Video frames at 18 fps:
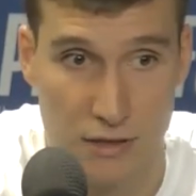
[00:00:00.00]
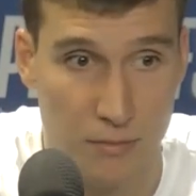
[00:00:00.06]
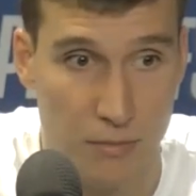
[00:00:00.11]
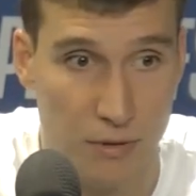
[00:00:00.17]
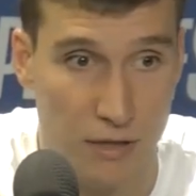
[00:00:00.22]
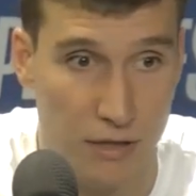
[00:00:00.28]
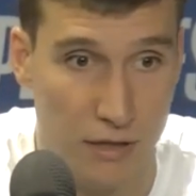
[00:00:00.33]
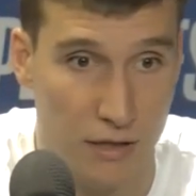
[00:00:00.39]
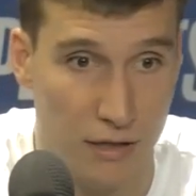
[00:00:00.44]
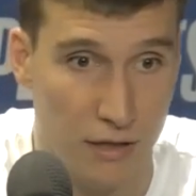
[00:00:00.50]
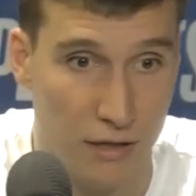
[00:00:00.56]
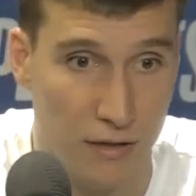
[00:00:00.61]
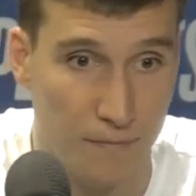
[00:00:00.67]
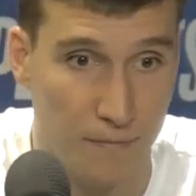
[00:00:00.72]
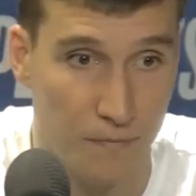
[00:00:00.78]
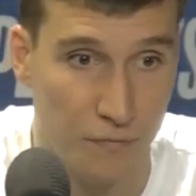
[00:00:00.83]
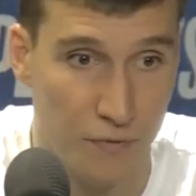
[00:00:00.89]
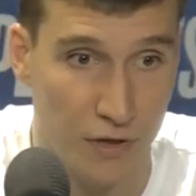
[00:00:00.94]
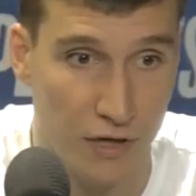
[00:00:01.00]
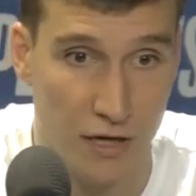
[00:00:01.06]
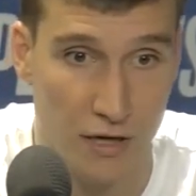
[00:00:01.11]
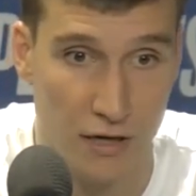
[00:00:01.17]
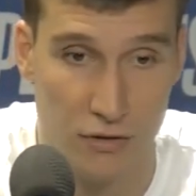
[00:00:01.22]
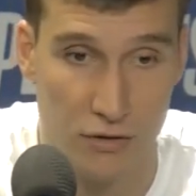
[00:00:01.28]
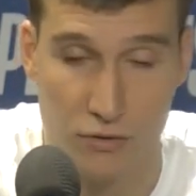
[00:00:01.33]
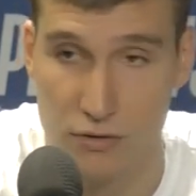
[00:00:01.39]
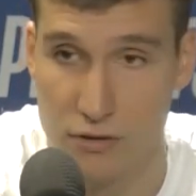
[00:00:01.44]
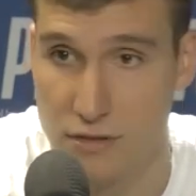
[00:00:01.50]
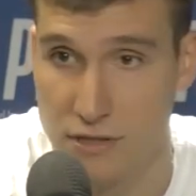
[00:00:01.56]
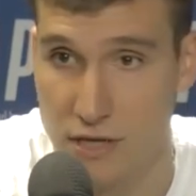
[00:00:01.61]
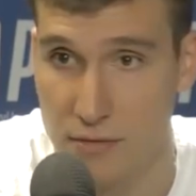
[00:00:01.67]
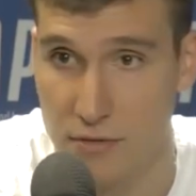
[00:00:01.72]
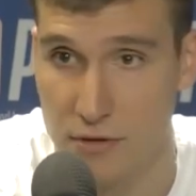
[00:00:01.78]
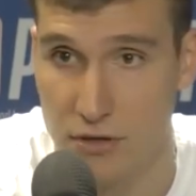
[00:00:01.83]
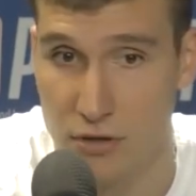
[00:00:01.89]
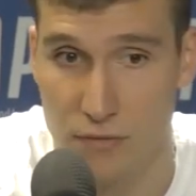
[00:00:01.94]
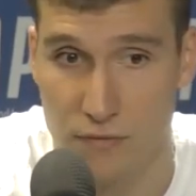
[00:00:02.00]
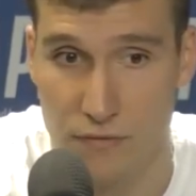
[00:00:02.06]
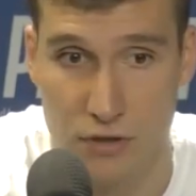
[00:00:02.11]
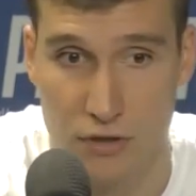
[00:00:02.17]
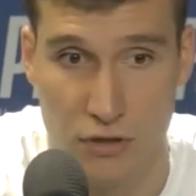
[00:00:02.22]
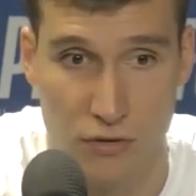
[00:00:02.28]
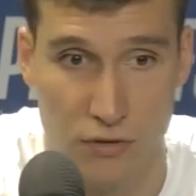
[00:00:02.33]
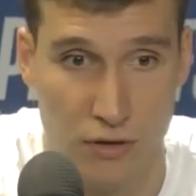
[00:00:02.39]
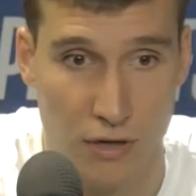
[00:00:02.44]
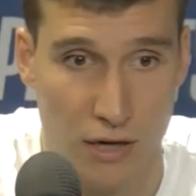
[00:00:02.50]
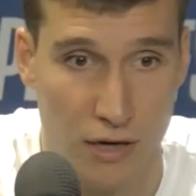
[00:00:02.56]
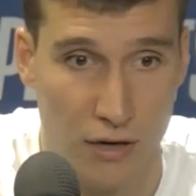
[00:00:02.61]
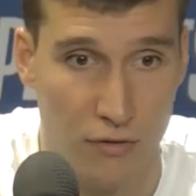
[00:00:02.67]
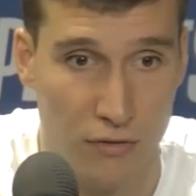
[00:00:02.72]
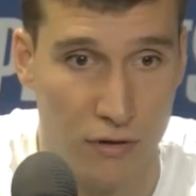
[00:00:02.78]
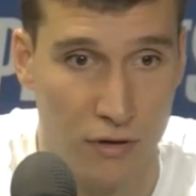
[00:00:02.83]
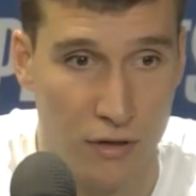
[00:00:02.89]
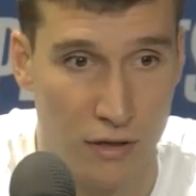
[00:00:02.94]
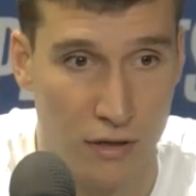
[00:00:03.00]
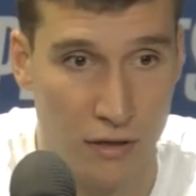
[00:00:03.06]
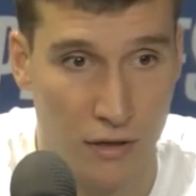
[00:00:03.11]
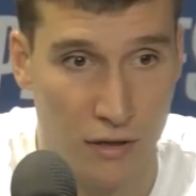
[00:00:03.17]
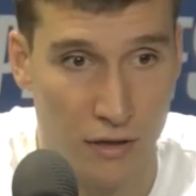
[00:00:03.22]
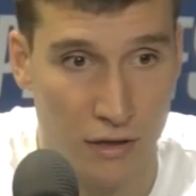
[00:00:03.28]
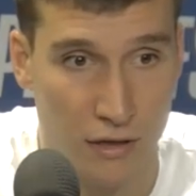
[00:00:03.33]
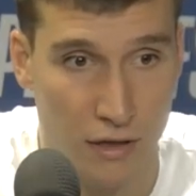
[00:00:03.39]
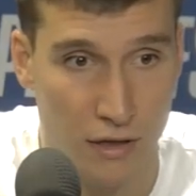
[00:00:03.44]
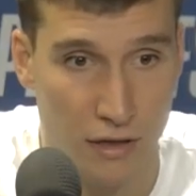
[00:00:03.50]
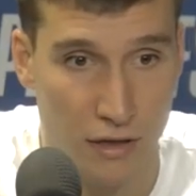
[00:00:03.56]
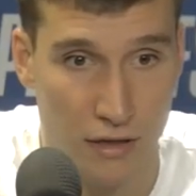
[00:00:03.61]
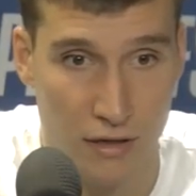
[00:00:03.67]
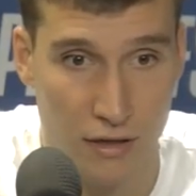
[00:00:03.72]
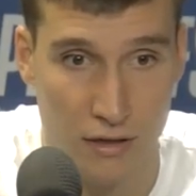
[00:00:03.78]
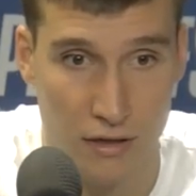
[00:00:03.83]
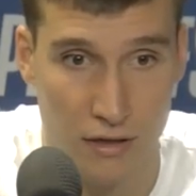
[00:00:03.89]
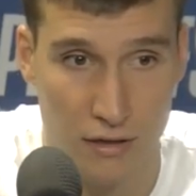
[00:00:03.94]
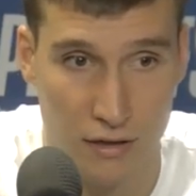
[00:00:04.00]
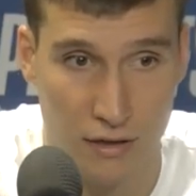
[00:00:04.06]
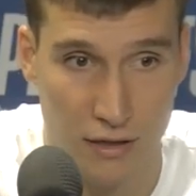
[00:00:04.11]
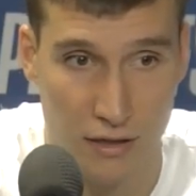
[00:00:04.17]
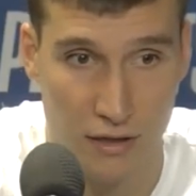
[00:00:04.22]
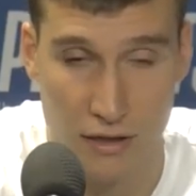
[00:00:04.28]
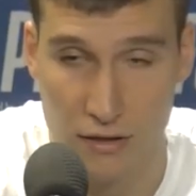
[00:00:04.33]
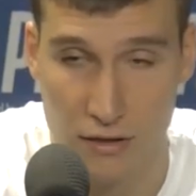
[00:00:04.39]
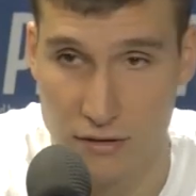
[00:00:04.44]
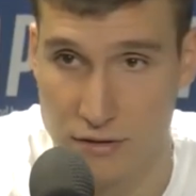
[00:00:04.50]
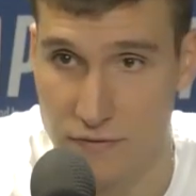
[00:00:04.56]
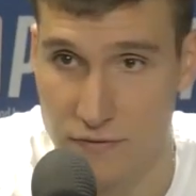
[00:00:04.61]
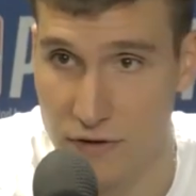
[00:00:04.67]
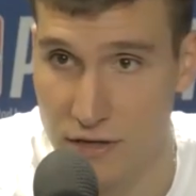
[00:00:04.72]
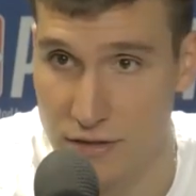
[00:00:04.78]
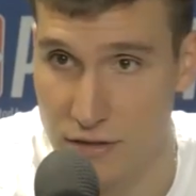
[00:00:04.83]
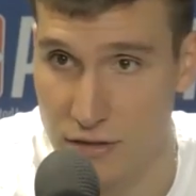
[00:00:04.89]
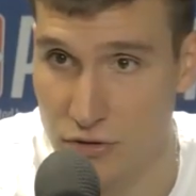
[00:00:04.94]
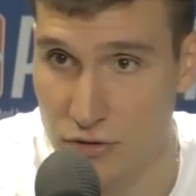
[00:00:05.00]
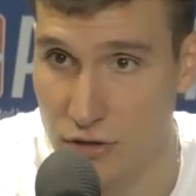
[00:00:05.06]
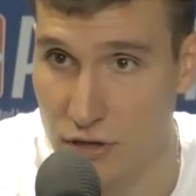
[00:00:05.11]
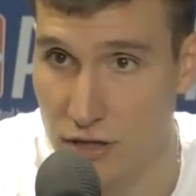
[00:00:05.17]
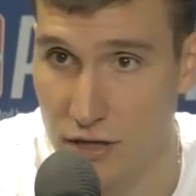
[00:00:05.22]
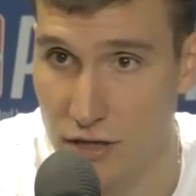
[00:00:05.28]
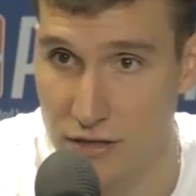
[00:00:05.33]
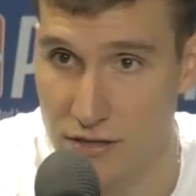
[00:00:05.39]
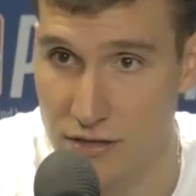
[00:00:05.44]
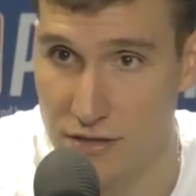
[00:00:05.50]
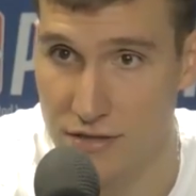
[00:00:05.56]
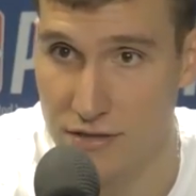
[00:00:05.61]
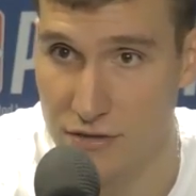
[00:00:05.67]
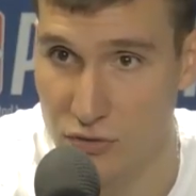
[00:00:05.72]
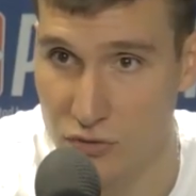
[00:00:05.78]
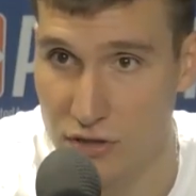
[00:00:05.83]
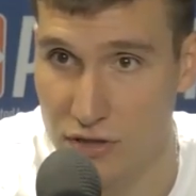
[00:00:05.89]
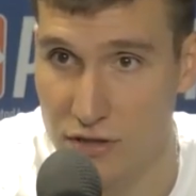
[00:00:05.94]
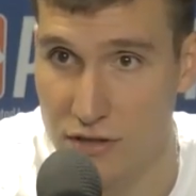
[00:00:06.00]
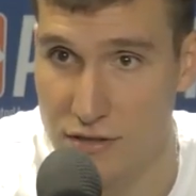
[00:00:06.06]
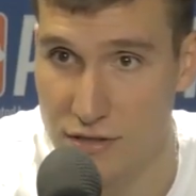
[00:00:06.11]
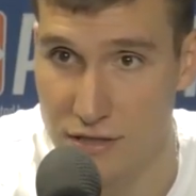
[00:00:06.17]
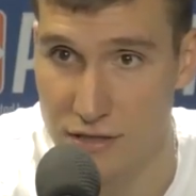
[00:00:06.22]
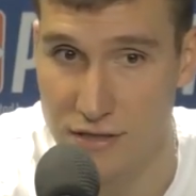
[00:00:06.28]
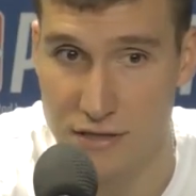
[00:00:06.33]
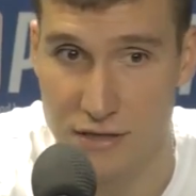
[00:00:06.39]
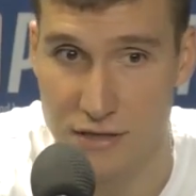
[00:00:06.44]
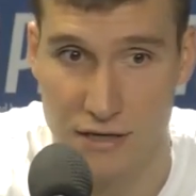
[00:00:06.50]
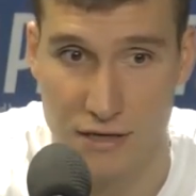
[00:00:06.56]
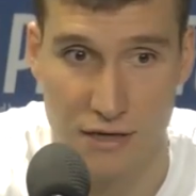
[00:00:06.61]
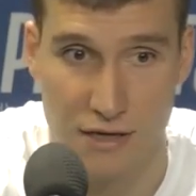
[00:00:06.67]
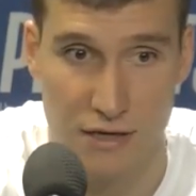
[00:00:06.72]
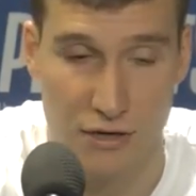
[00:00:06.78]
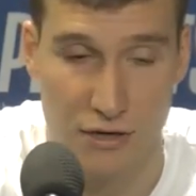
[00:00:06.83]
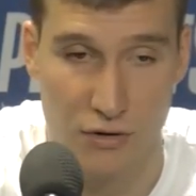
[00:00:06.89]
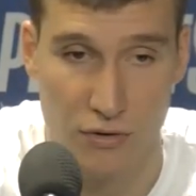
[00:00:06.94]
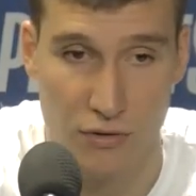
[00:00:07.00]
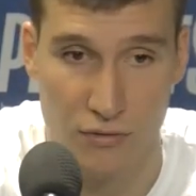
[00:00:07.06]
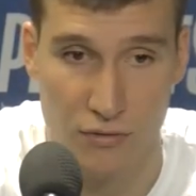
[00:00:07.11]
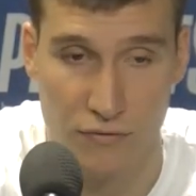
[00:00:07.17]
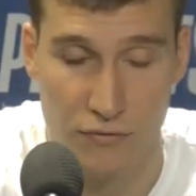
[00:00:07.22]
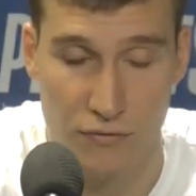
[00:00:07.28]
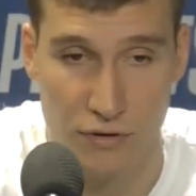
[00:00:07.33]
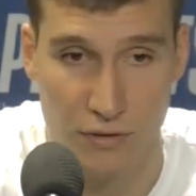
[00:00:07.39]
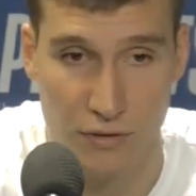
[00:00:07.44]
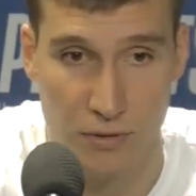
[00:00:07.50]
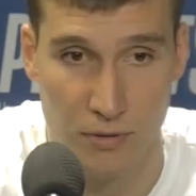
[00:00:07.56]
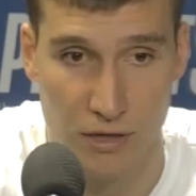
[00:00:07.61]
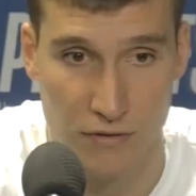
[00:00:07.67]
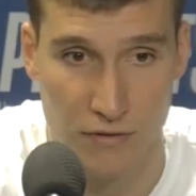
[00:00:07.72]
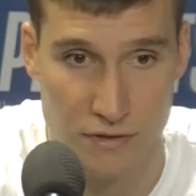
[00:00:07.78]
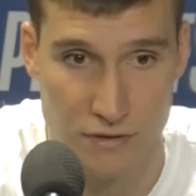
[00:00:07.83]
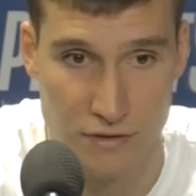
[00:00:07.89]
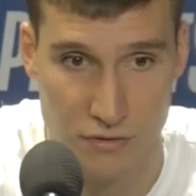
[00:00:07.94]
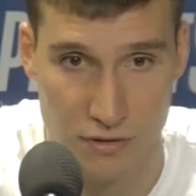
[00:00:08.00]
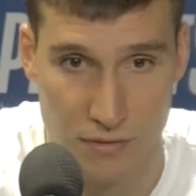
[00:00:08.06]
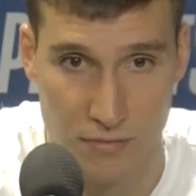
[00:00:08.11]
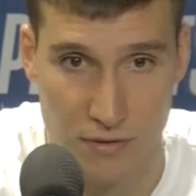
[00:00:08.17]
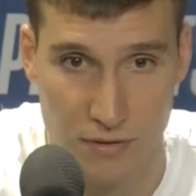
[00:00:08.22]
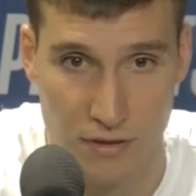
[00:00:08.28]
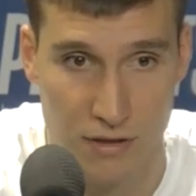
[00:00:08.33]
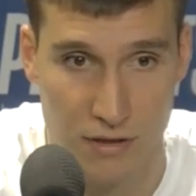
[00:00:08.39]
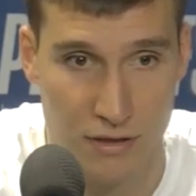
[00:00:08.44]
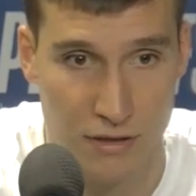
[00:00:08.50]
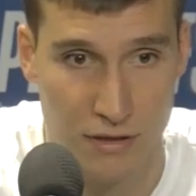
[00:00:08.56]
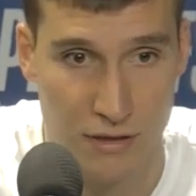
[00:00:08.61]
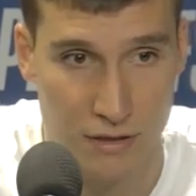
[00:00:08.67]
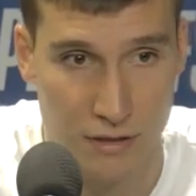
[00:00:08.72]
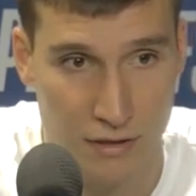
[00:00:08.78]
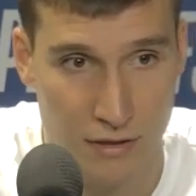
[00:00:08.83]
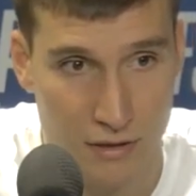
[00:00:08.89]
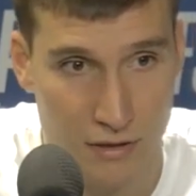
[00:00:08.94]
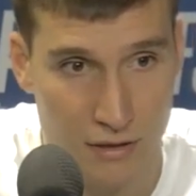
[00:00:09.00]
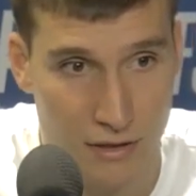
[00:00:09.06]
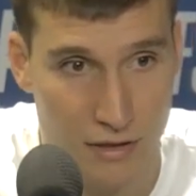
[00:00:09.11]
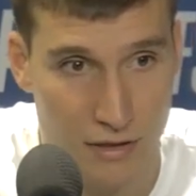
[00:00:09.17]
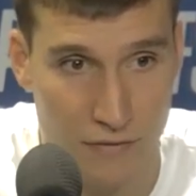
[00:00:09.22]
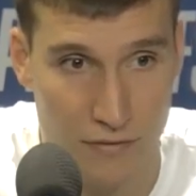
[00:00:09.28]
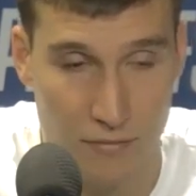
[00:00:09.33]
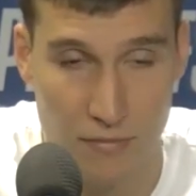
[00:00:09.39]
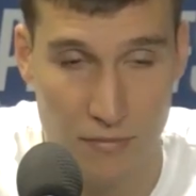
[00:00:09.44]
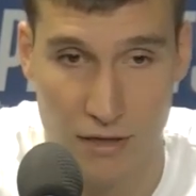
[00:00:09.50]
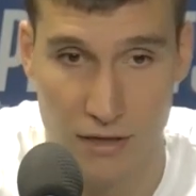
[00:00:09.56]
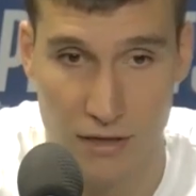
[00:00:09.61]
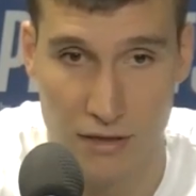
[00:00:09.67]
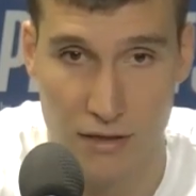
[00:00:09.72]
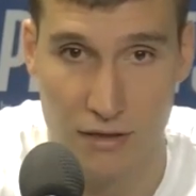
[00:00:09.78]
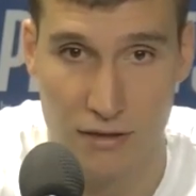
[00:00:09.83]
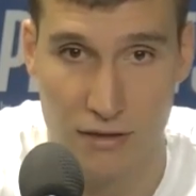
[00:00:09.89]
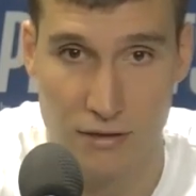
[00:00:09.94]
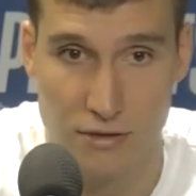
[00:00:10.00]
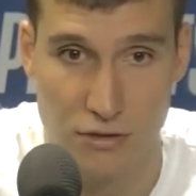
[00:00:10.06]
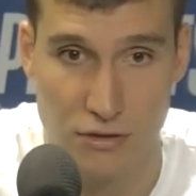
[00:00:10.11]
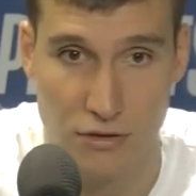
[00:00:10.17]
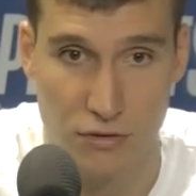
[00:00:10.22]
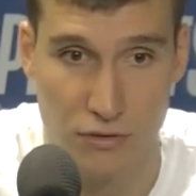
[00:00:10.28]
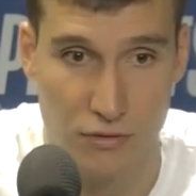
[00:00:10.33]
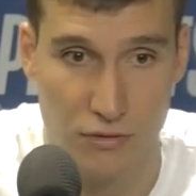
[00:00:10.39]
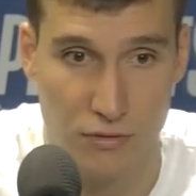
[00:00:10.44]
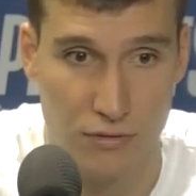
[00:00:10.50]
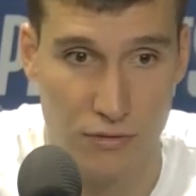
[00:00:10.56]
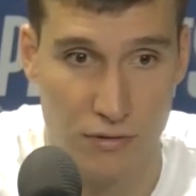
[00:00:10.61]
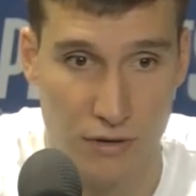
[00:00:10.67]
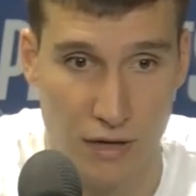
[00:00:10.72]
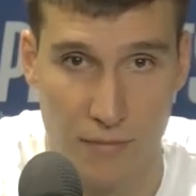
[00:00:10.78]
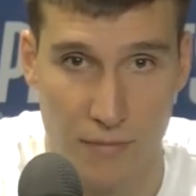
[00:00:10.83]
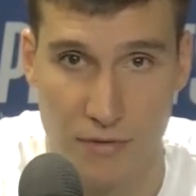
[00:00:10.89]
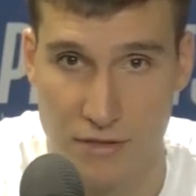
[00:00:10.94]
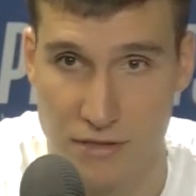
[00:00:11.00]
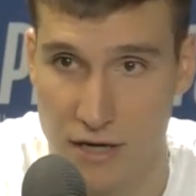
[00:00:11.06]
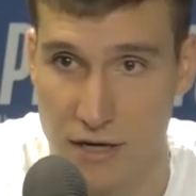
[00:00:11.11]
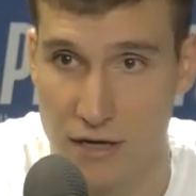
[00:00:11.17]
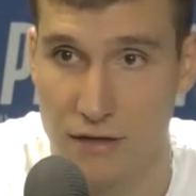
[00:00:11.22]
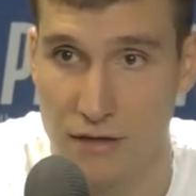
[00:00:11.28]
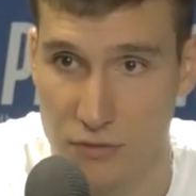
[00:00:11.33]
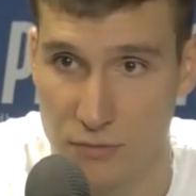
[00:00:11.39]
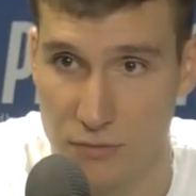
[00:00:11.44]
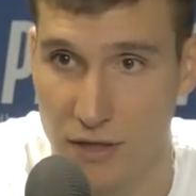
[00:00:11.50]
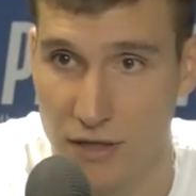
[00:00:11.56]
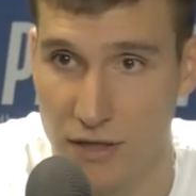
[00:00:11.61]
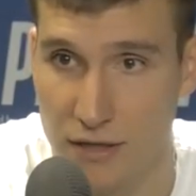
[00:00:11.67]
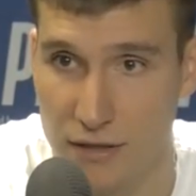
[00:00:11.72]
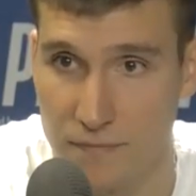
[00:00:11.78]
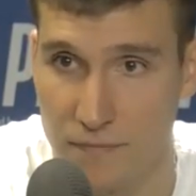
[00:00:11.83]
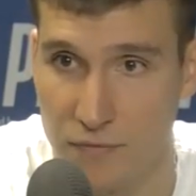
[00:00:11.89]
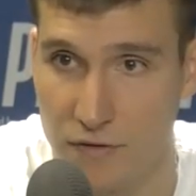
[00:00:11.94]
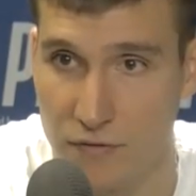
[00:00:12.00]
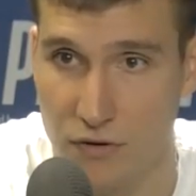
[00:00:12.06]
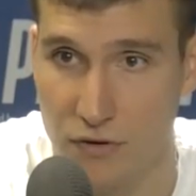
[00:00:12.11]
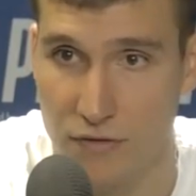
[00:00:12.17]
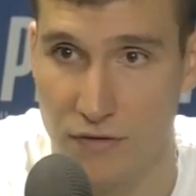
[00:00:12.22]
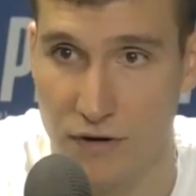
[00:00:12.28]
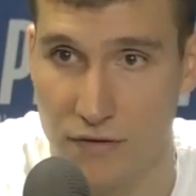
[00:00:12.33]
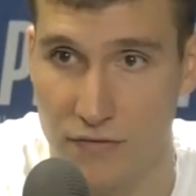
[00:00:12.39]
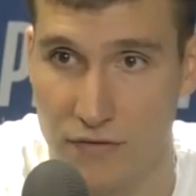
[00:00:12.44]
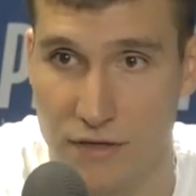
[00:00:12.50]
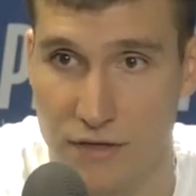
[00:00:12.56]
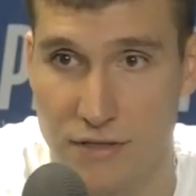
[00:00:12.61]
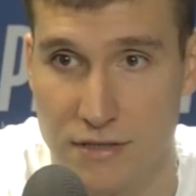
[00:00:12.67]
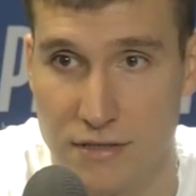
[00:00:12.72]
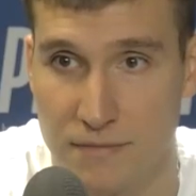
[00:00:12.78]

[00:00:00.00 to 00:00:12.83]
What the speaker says: But we got to do the same at home. We know how our Atlanta Hawks fans are treating us during the season, and I know for the playoffs is going to be even better. So I'm excited to play in front of our fans.